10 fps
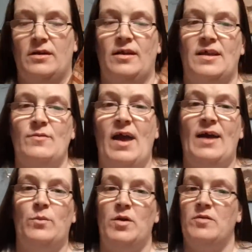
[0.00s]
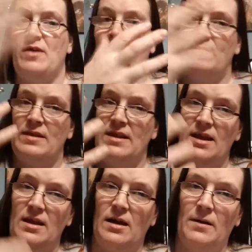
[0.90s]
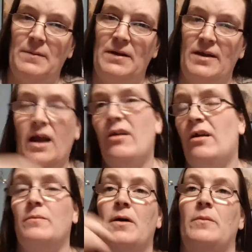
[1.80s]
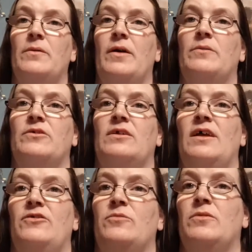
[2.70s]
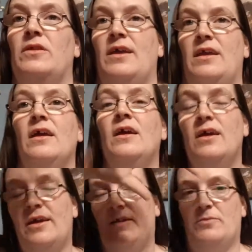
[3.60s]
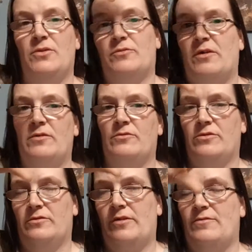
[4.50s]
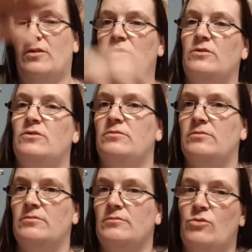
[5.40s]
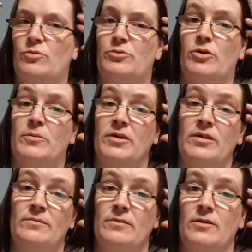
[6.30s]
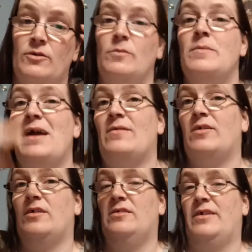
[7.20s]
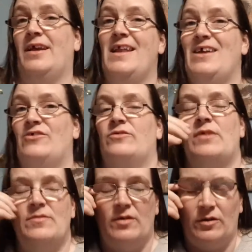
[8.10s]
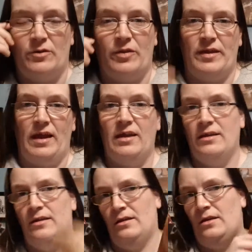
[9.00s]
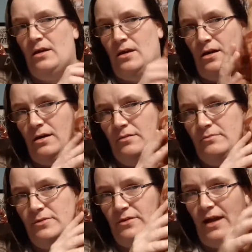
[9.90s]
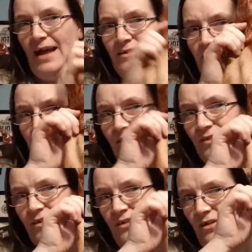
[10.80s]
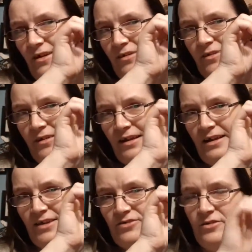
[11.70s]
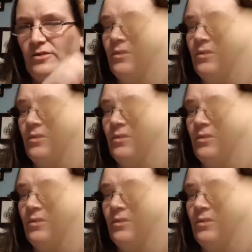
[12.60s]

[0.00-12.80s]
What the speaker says: if I had one of everything, I'd be like, oh, I'll put that up as a collection. But like, you know, put the Ravenclaw more prominent. Or maybe have an extra Ravenclaw thing. But as designs, as a collection, I do